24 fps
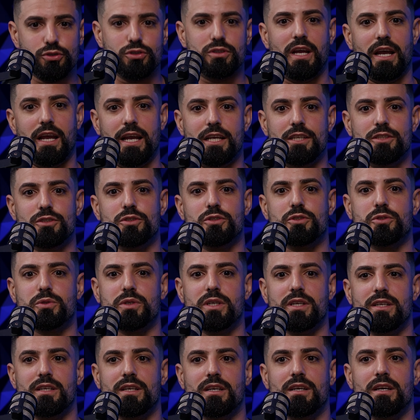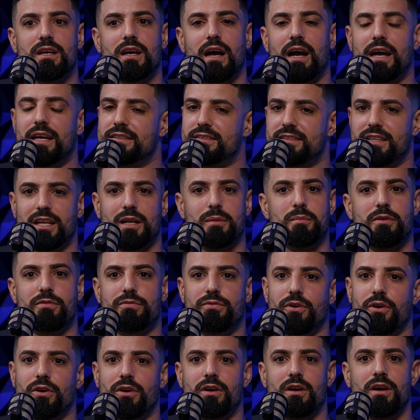to the industry i said it
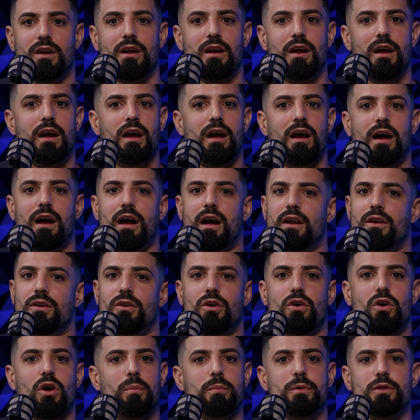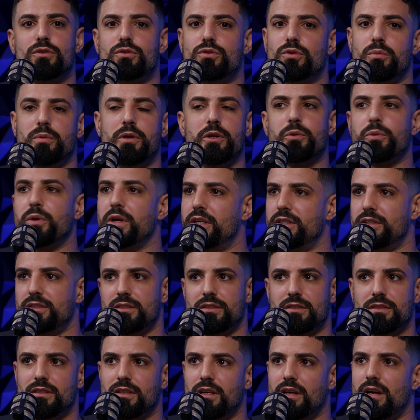before i'm not coming to be
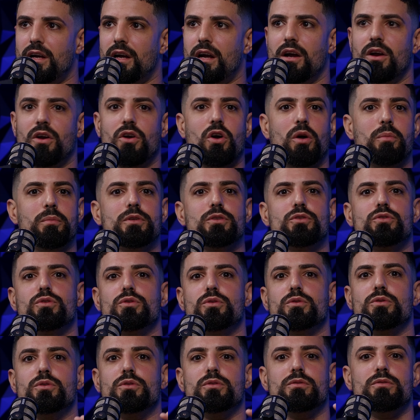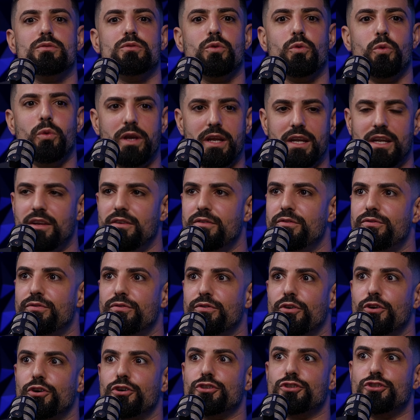rich i'm coming to winning
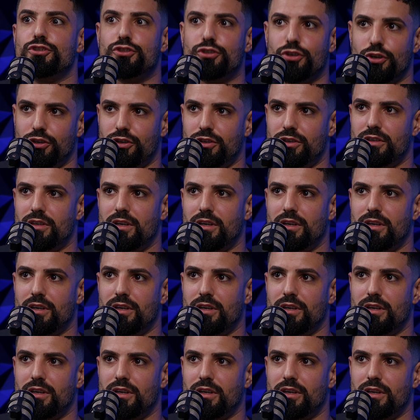for sure